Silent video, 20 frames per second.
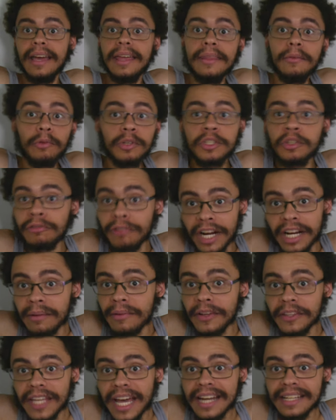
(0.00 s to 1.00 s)
And what's
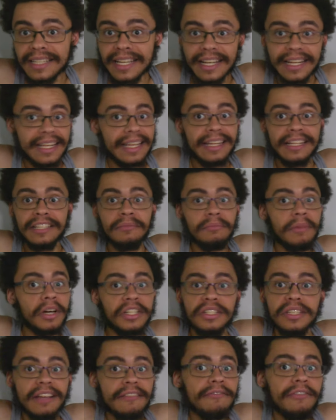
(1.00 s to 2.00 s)
great about that is I could eat as
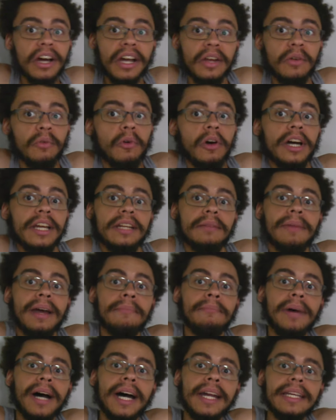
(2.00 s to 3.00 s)
much as I fucking wanted.
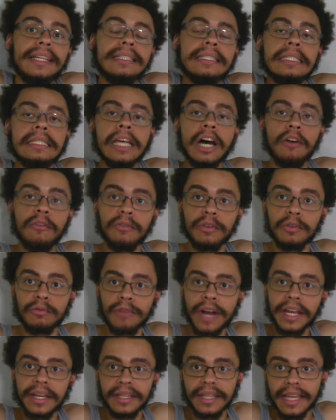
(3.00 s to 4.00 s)
My body itself
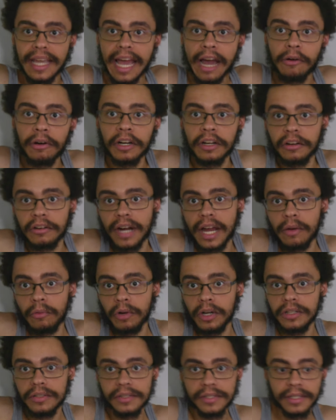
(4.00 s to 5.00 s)
would regulate how hungry I
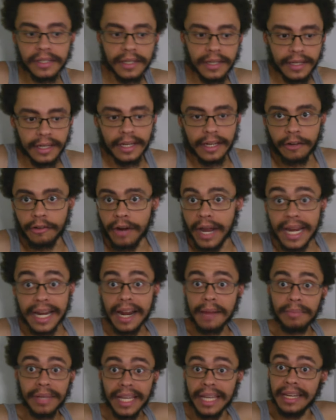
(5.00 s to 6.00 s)
was.
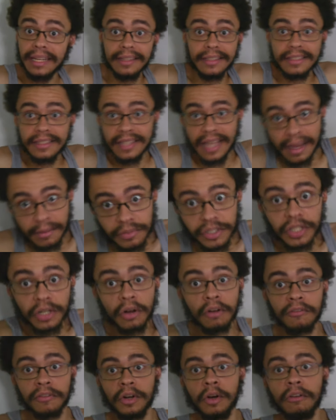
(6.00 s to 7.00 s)
Granted, I'd be eating the same
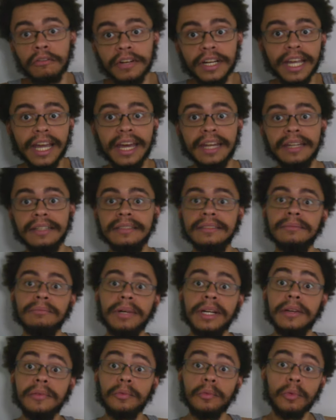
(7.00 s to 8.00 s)
shit over and over again,
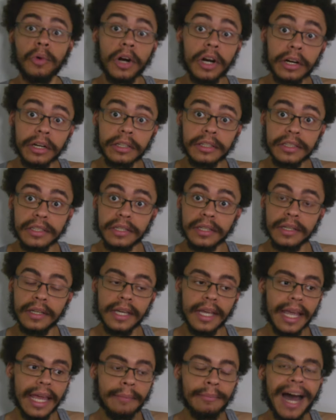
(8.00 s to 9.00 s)
but it worked.
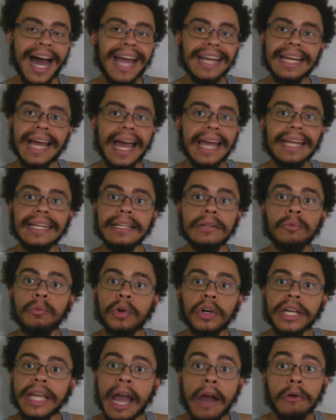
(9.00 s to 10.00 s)
And I
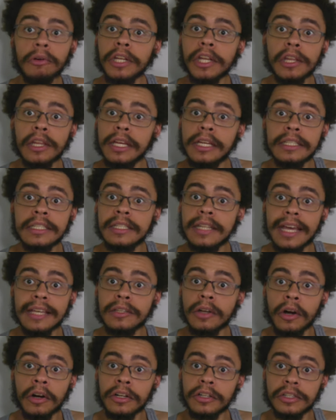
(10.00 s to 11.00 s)
didn't work out nearly
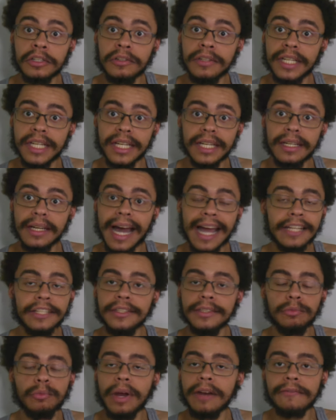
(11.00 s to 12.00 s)
as hard as you did. I
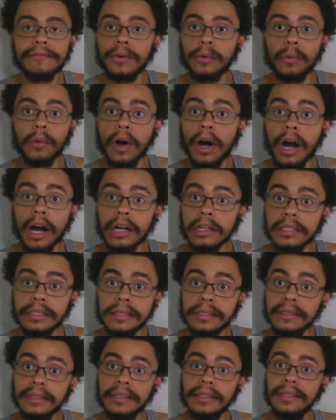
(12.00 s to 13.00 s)
just went for
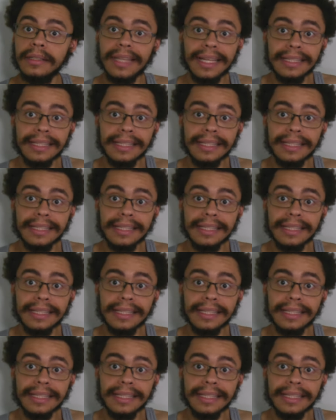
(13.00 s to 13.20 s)
walks.